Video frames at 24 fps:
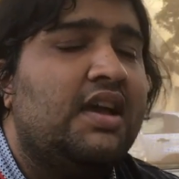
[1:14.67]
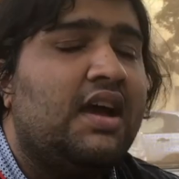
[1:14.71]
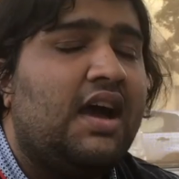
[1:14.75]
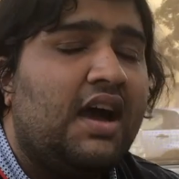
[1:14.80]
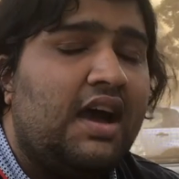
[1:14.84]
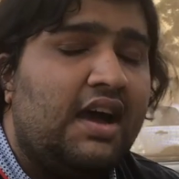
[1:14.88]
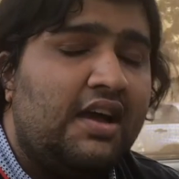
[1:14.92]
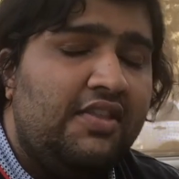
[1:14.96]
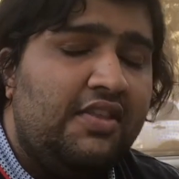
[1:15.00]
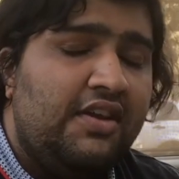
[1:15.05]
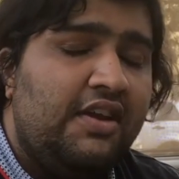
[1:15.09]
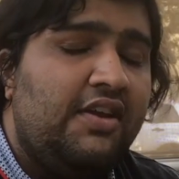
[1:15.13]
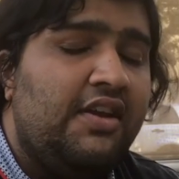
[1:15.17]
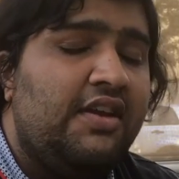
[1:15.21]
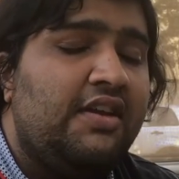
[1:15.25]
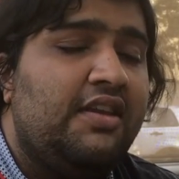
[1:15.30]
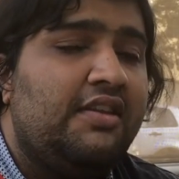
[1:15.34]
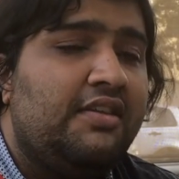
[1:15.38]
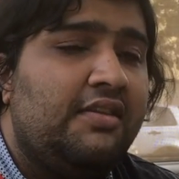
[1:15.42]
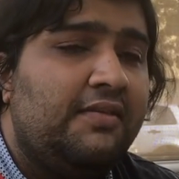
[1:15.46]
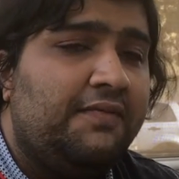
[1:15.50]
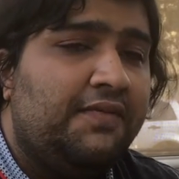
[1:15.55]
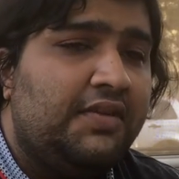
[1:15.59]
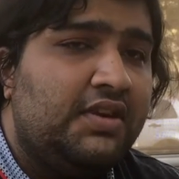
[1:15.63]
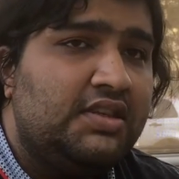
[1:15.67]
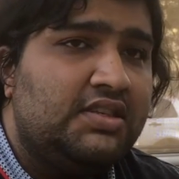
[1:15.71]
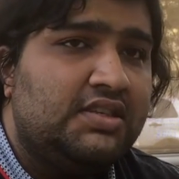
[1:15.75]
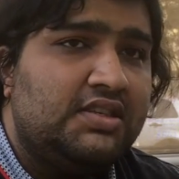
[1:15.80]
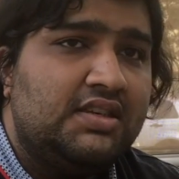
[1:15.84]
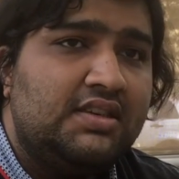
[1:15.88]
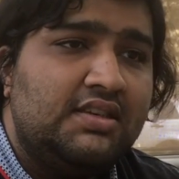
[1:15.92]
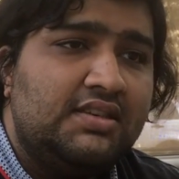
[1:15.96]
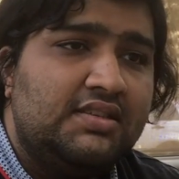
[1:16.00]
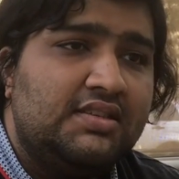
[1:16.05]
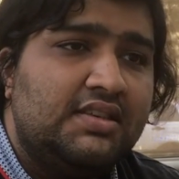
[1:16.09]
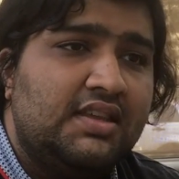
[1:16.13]
are there any
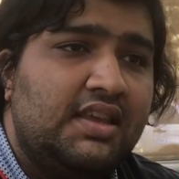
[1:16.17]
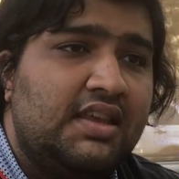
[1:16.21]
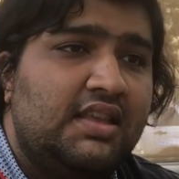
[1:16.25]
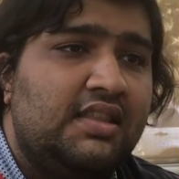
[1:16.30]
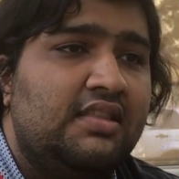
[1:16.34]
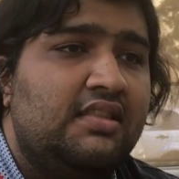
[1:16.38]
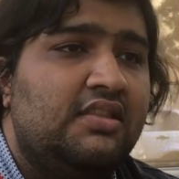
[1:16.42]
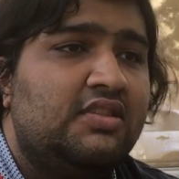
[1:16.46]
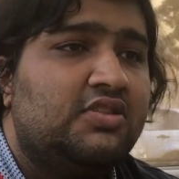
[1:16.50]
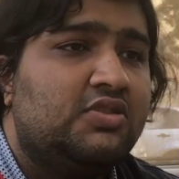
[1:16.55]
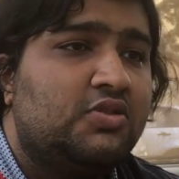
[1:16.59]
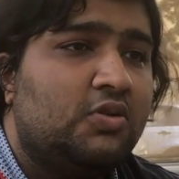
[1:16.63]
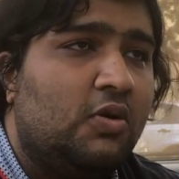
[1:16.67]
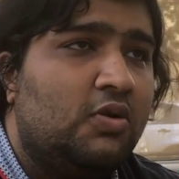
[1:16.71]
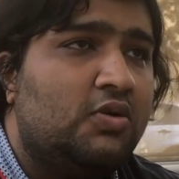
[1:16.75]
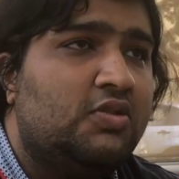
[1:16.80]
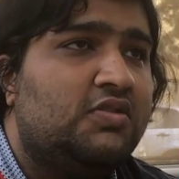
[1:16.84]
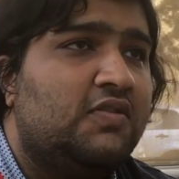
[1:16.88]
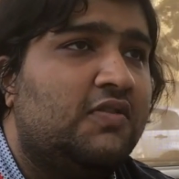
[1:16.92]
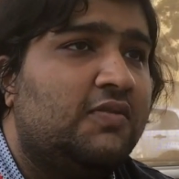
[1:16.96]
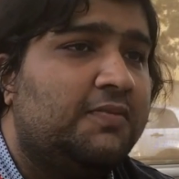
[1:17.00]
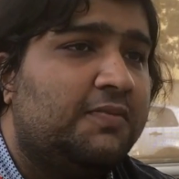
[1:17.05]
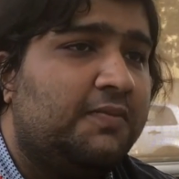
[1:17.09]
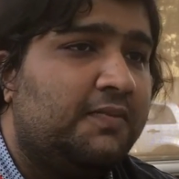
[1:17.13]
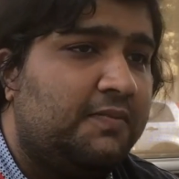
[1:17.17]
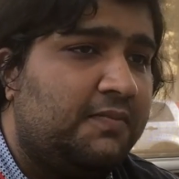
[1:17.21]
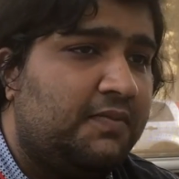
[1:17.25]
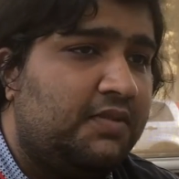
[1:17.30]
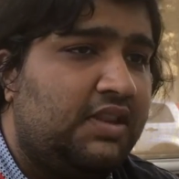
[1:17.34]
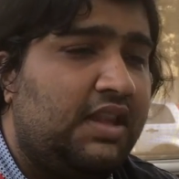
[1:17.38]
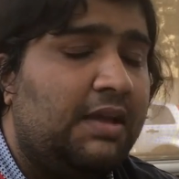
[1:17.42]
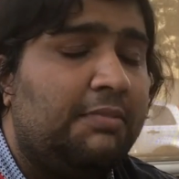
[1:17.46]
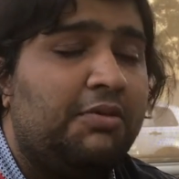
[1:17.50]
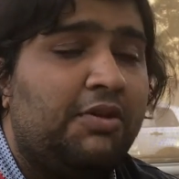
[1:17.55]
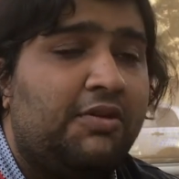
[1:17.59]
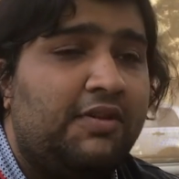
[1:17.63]
differences in the sorts of
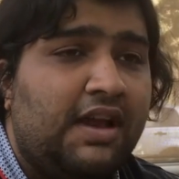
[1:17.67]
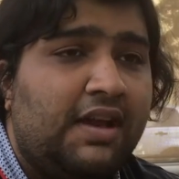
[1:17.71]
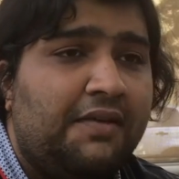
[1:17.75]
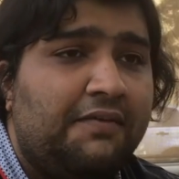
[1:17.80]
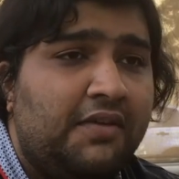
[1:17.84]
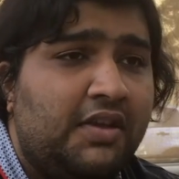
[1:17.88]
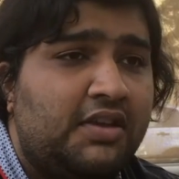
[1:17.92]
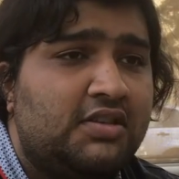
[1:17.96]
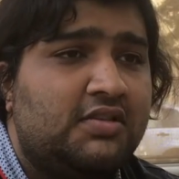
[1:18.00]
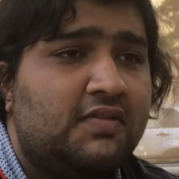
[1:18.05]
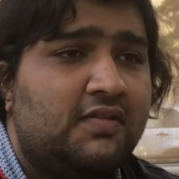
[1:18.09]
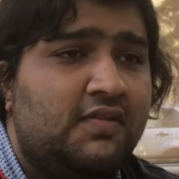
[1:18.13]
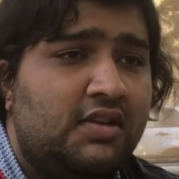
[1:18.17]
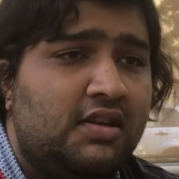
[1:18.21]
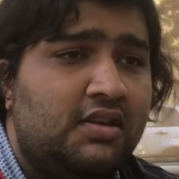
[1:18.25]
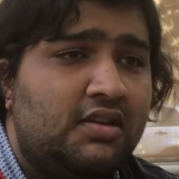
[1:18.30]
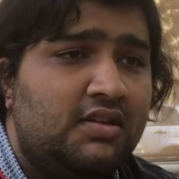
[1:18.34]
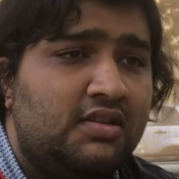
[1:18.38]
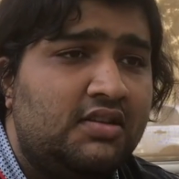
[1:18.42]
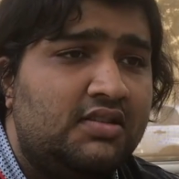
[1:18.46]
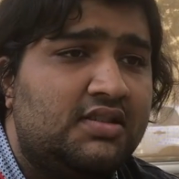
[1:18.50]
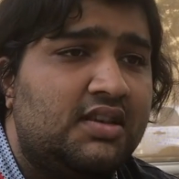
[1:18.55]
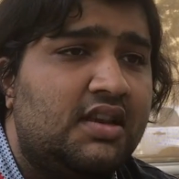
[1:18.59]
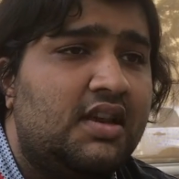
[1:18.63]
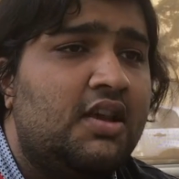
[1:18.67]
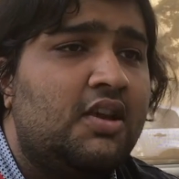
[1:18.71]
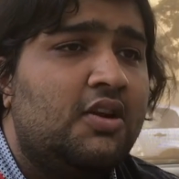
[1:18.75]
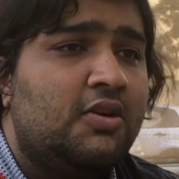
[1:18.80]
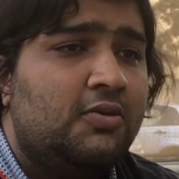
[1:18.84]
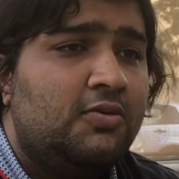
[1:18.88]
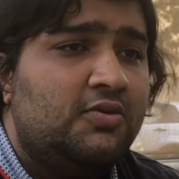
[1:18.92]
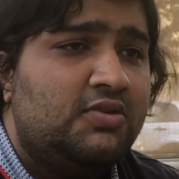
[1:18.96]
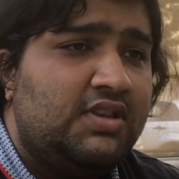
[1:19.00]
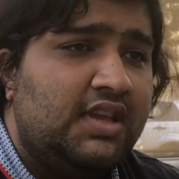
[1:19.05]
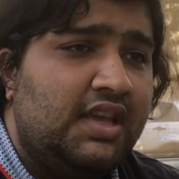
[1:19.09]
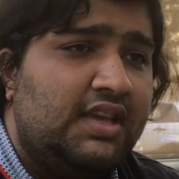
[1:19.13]
demographics of learners
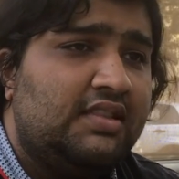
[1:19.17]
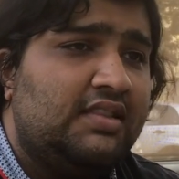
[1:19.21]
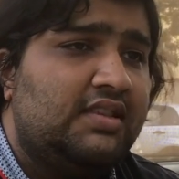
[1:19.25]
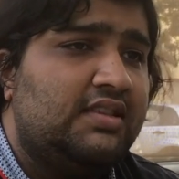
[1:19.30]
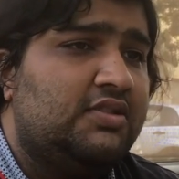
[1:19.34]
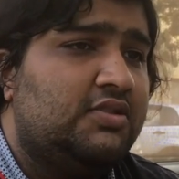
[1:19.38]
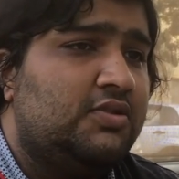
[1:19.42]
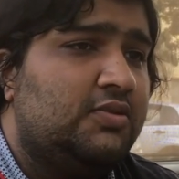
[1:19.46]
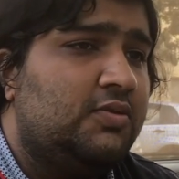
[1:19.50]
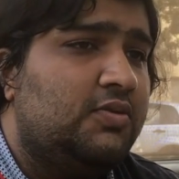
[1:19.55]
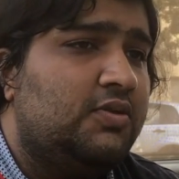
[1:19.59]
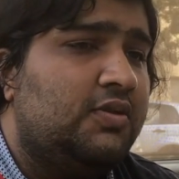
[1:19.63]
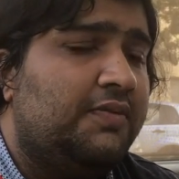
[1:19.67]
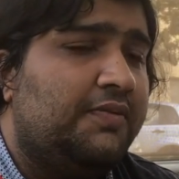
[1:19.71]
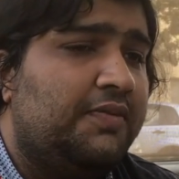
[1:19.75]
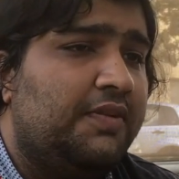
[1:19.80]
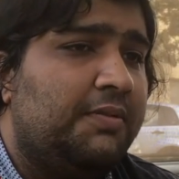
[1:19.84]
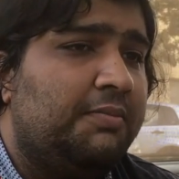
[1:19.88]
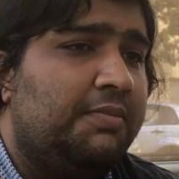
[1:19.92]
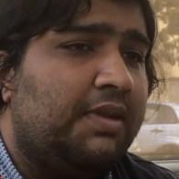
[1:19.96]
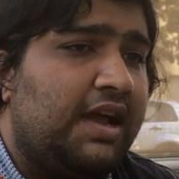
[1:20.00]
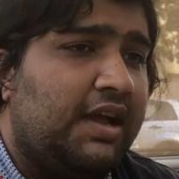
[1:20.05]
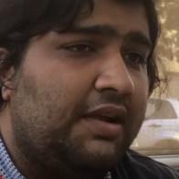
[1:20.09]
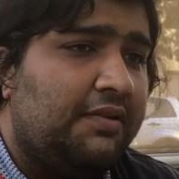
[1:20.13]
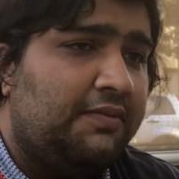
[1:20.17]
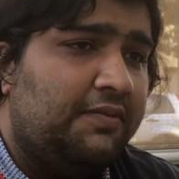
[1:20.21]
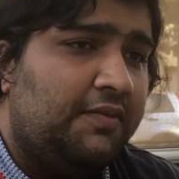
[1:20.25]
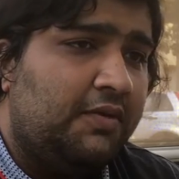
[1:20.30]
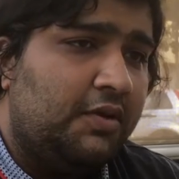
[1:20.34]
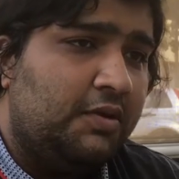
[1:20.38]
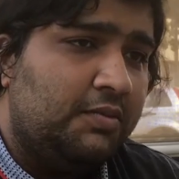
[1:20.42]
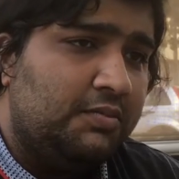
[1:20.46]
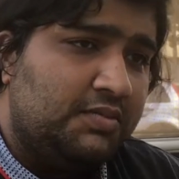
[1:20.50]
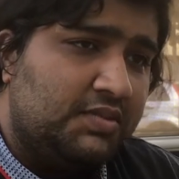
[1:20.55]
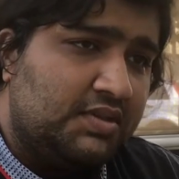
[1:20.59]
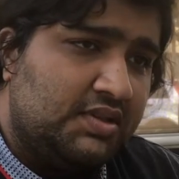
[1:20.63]
who take these two different
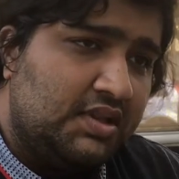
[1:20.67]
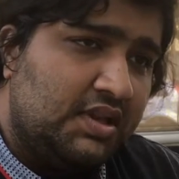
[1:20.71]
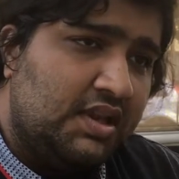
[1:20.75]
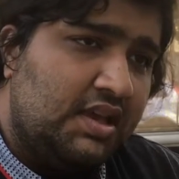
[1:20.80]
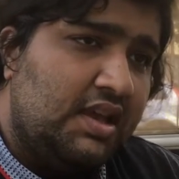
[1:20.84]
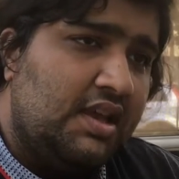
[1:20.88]
platforms.